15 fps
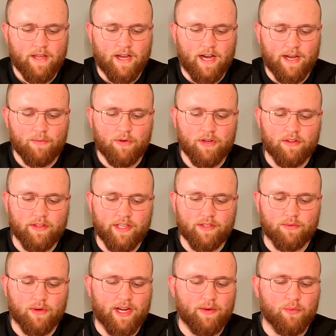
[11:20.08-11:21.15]
I want to lean
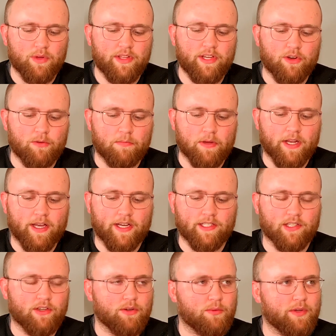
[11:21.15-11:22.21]
toward. I really hope Ben
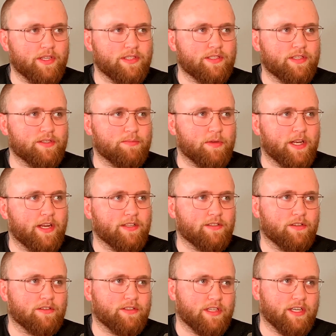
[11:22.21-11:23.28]
Azalart wins because Ben
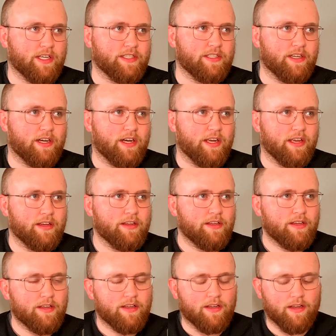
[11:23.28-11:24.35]
Azalart's a nice guy.
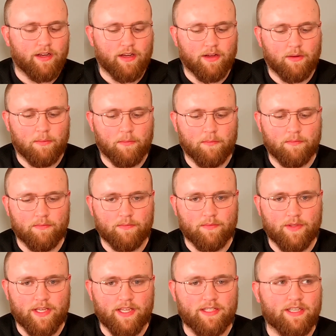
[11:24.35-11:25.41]

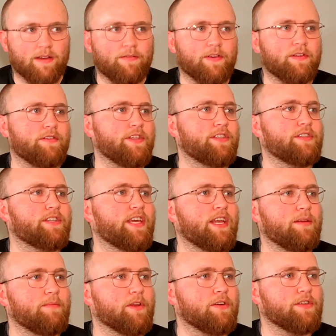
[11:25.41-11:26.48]
He definitely just
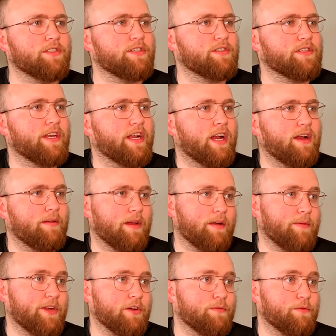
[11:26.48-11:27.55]
came there as just like,
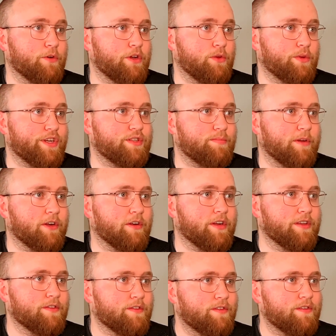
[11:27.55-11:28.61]
I'm here for a new experience.